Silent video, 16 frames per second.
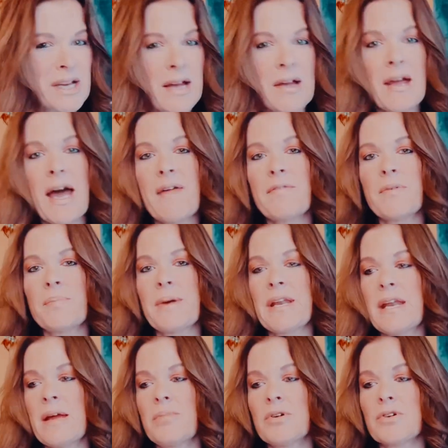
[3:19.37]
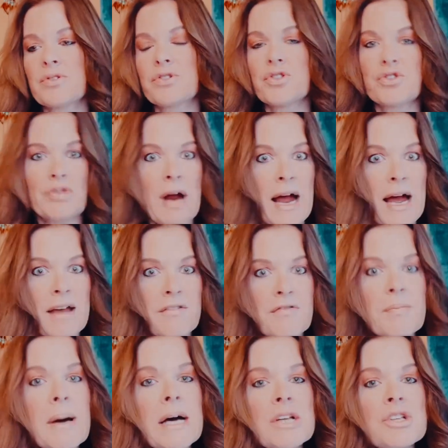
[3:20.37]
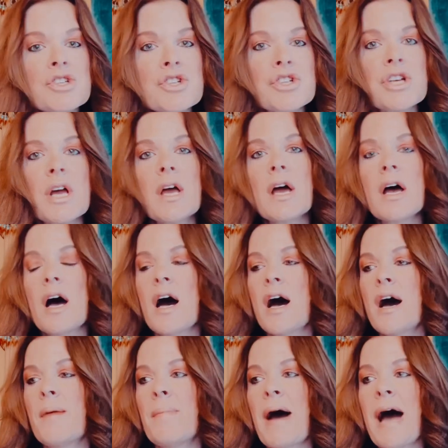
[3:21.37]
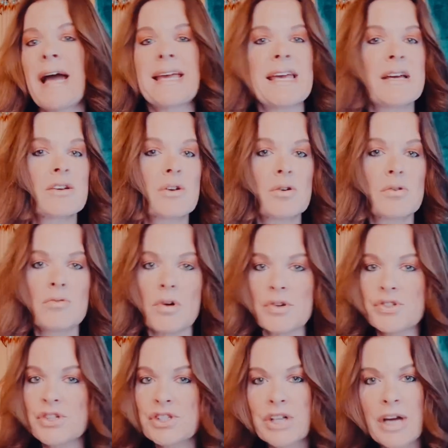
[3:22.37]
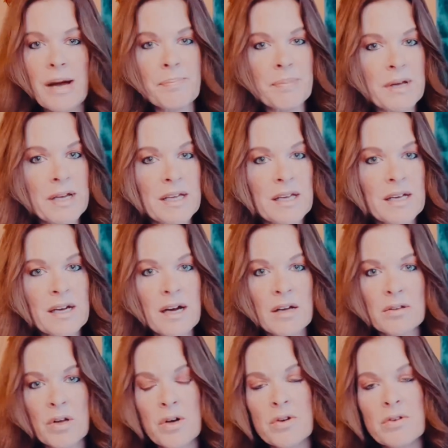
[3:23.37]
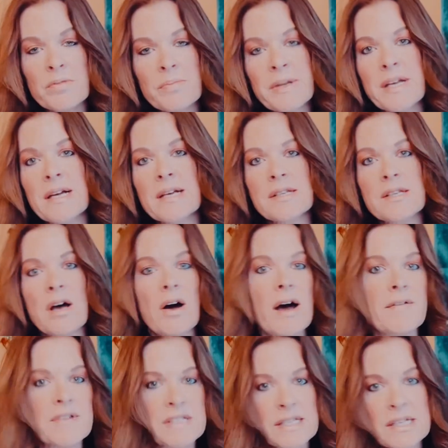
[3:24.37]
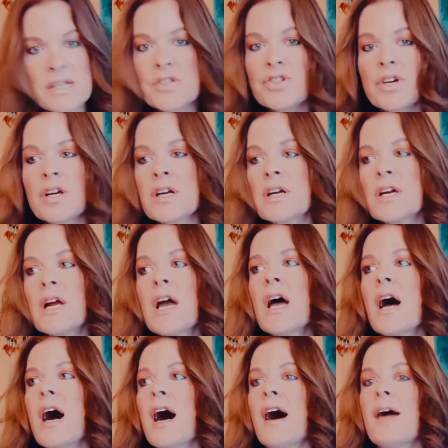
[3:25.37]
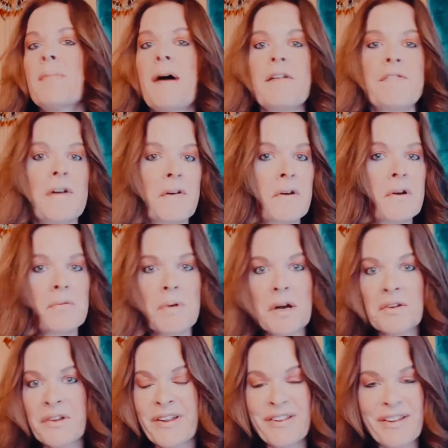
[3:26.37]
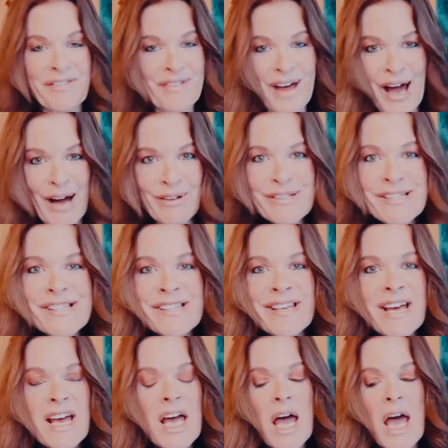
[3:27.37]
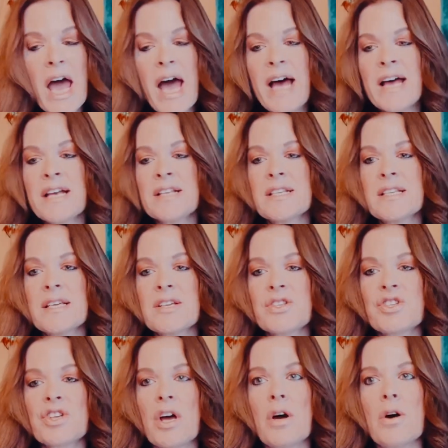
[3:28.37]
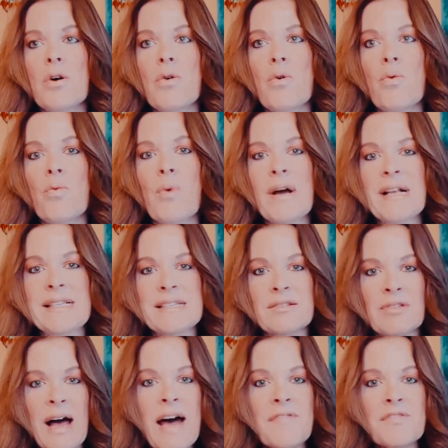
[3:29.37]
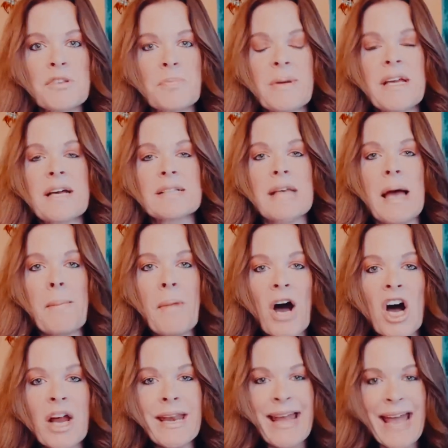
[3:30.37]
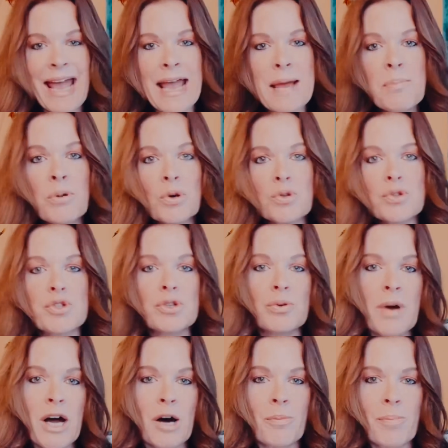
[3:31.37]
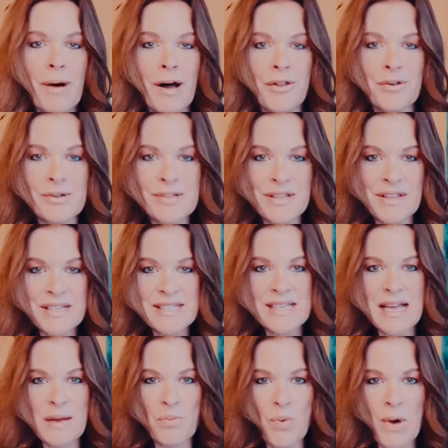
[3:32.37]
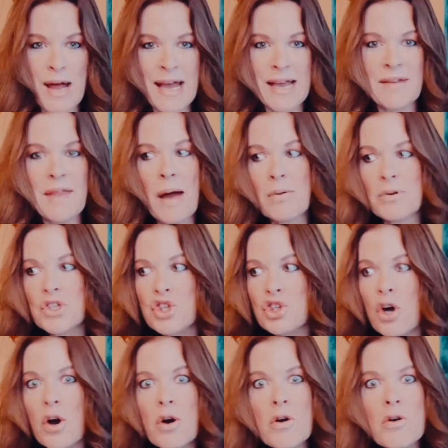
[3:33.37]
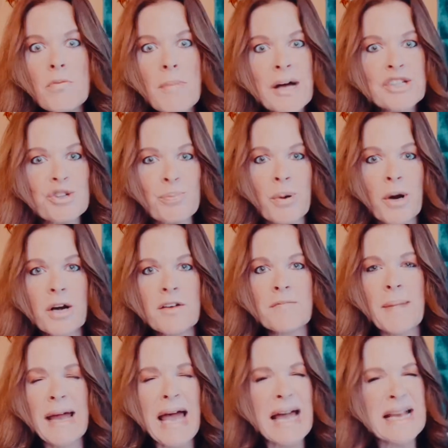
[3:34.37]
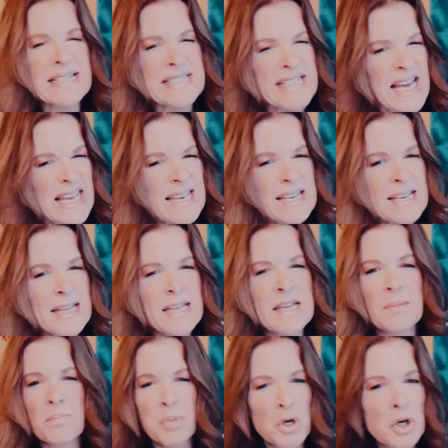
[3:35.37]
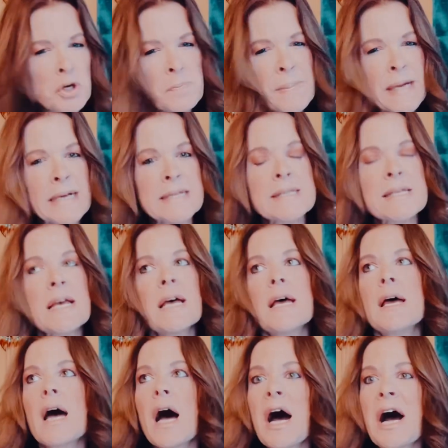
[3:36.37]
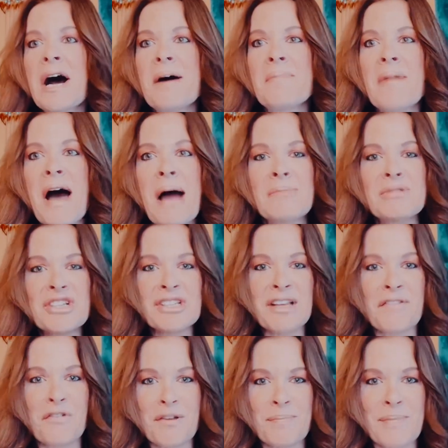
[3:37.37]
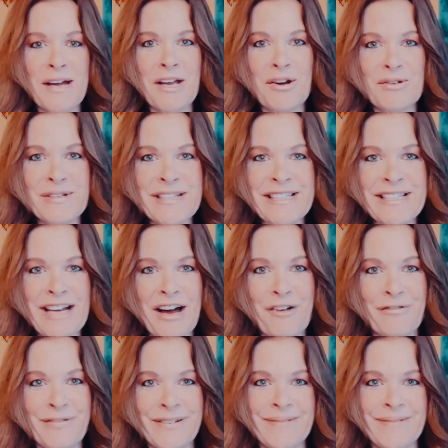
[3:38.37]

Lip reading: I haven't been able to drive much. I can't go grocery shopping alone because I'll have a seizure. I very rarely leave the house. And so what's left, because I'm unable to help others in the same way, and that was so much a part of my identity and purpose, I'm just left with my own stuff.